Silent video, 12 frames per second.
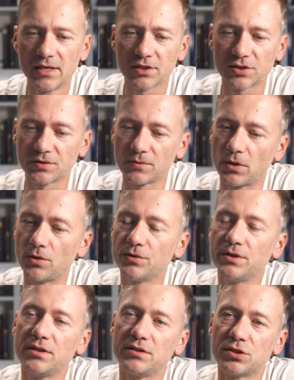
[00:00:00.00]
because it would
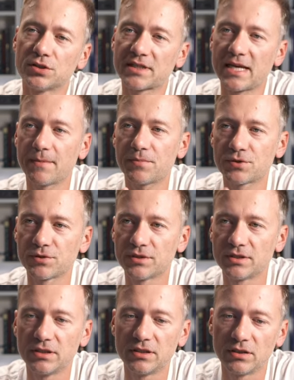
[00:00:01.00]
only just capture
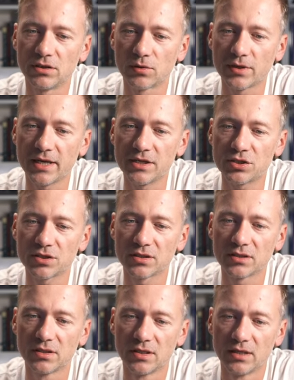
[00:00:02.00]
the
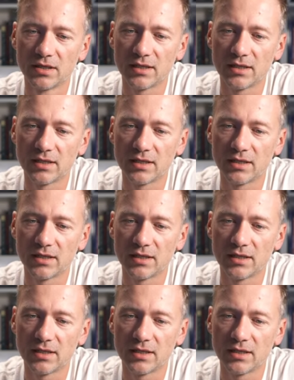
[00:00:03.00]
location,